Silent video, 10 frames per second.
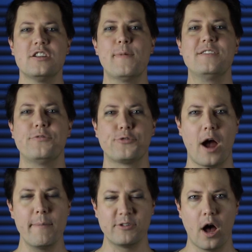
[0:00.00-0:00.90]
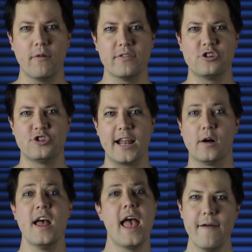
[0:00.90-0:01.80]
to be subscribers of this
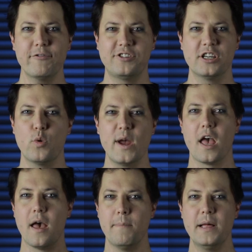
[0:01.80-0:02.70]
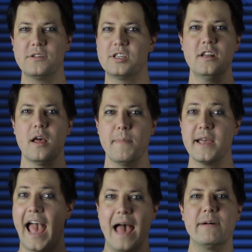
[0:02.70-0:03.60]
channel. Every single week, Milton,
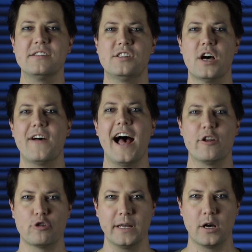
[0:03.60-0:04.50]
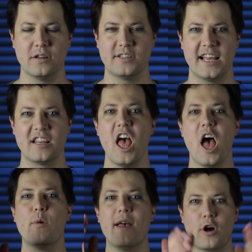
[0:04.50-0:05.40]
Mick, and myself are dropping content,
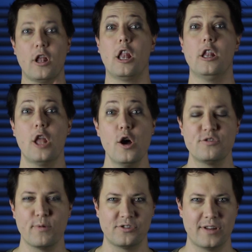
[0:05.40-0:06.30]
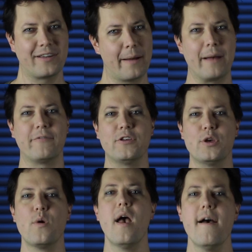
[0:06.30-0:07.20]
and we have got loads more stuff coming up for
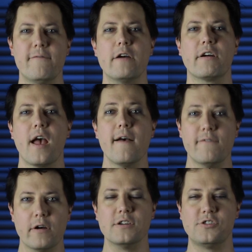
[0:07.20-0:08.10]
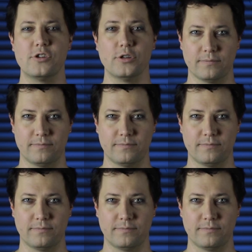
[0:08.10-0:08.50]
you very, very soon.